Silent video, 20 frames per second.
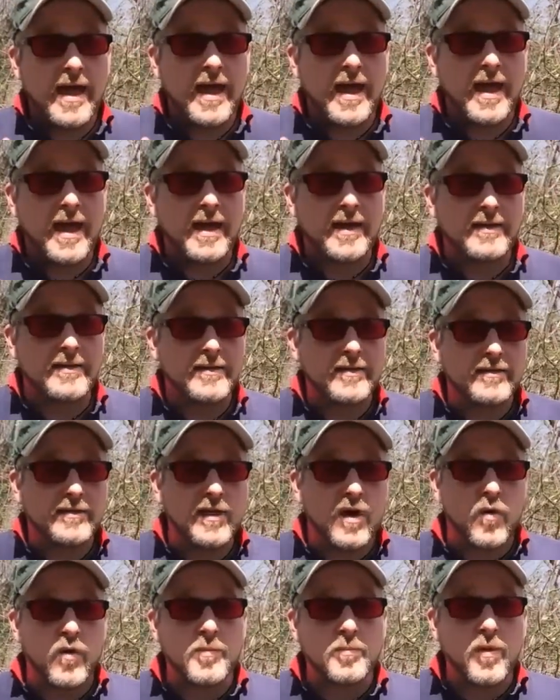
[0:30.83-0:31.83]
and
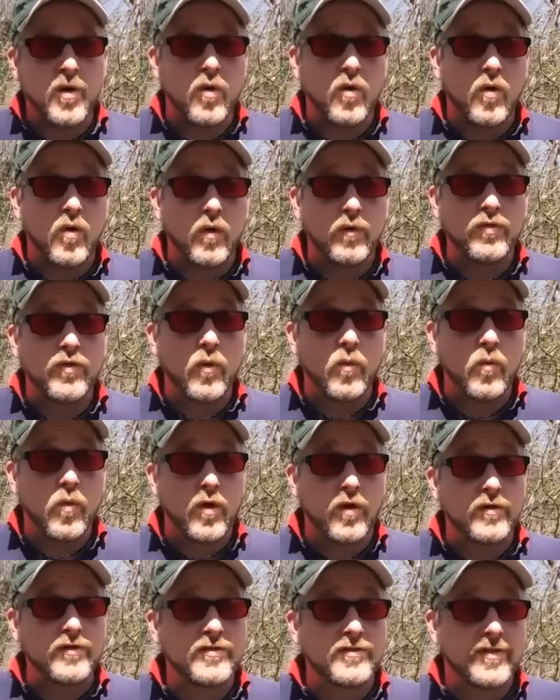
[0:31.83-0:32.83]
lo and behold, the
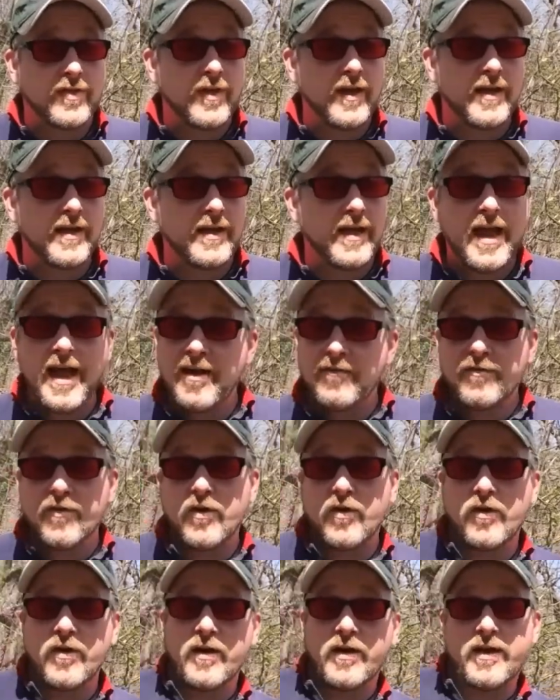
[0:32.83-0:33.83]
worst thing
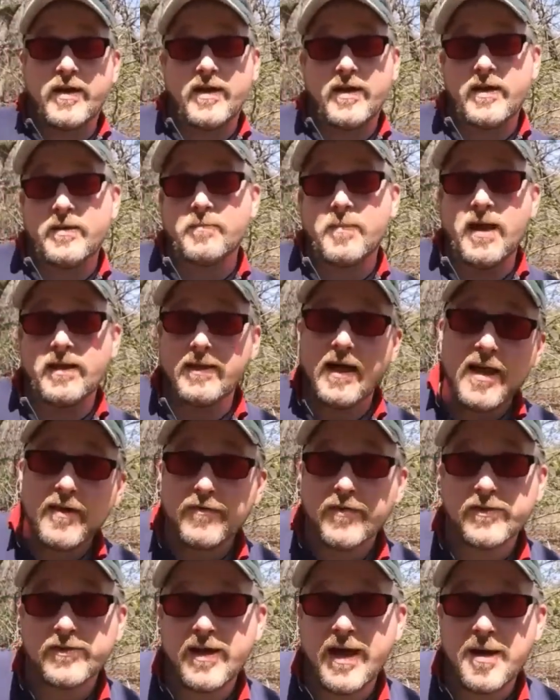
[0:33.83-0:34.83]
ever in my
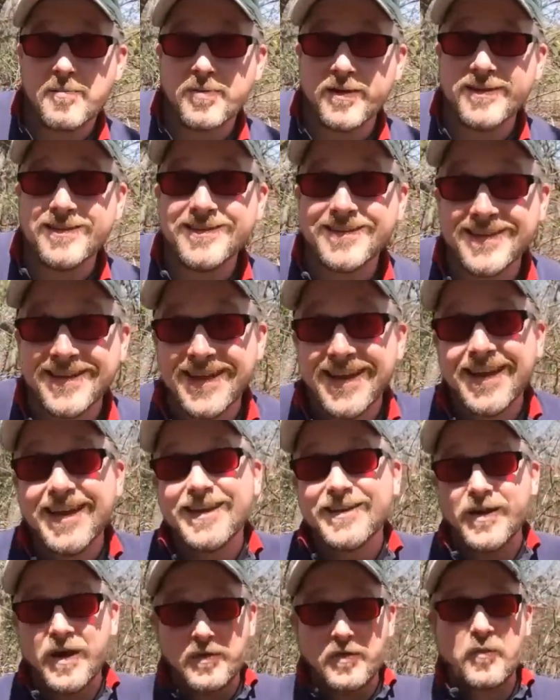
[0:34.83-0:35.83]
life has happened.
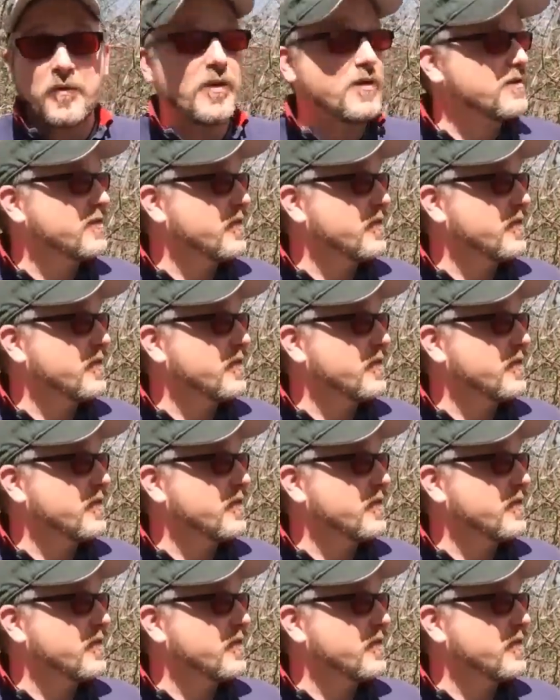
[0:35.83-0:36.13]
Not the